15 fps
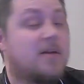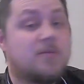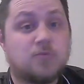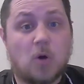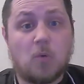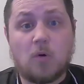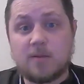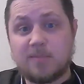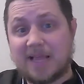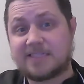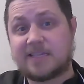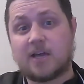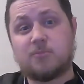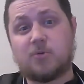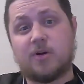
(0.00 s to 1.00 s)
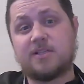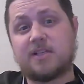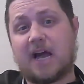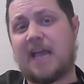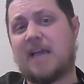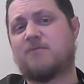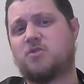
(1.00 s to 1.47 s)
Don't worry, Black Tab Boys.
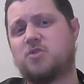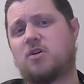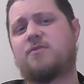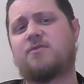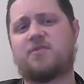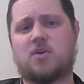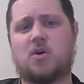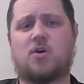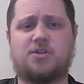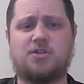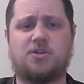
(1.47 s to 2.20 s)
I have not forgotten